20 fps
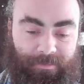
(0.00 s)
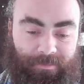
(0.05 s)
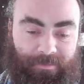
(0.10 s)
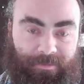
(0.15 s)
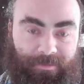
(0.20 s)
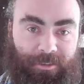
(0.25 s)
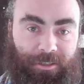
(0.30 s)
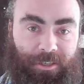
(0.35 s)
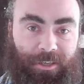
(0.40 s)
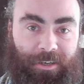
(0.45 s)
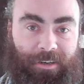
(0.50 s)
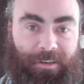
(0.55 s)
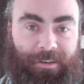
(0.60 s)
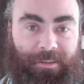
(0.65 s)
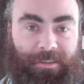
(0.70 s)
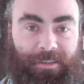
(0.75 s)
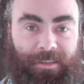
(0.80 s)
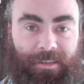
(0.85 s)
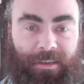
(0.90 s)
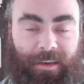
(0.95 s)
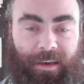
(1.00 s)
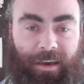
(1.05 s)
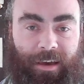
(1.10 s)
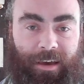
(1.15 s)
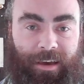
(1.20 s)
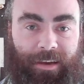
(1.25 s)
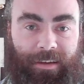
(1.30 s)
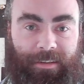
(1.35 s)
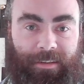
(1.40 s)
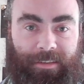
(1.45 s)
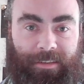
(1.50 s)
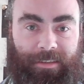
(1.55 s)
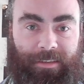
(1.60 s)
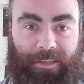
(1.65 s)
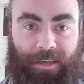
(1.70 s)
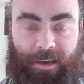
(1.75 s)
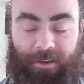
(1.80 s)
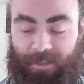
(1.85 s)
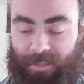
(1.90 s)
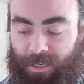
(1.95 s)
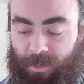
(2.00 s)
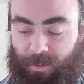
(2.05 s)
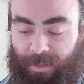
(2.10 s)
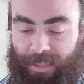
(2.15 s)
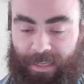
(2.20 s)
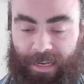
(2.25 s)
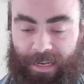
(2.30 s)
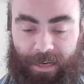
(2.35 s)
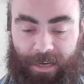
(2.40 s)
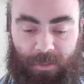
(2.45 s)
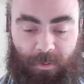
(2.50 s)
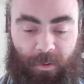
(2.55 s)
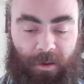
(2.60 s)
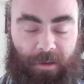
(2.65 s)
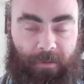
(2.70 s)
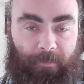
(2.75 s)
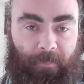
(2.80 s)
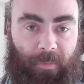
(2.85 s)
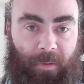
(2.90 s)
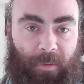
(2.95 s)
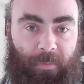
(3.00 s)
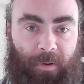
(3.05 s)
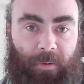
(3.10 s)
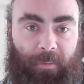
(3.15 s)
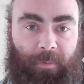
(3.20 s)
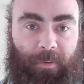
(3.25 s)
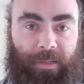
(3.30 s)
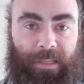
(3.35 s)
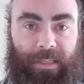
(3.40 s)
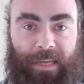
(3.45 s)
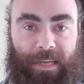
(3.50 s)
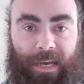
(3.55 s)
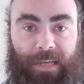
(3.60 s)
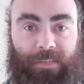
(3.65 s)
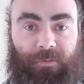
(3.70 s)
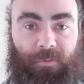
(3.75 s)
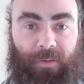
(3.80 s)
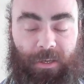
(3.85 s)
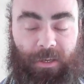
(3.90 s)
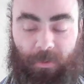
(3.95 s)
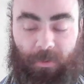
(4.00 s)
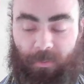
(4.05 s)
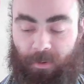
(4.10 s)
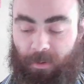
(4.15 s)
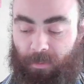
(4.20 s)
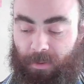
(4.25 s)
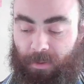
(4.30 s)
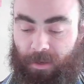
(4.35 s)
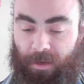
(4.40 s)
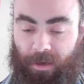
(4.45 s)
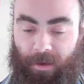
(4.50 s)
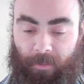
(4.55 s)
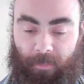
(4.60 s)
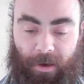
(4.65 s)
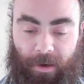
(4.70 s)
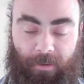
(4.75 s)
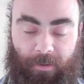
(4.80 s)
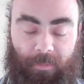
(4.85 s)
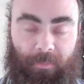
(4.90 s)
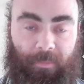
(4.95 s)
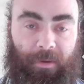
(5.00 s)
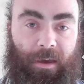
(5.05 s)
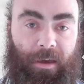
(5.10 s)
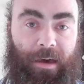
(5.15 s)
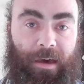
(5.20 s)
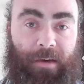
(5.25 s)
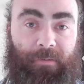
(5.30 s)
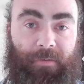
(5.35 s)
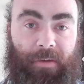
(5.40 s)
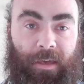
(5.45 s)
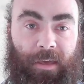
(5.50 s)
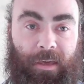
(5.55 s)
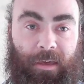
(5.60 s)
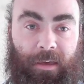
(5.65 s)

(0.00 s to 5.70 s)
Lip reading: Cheers, and I'll see you in the next one. Probably the next video will be about me having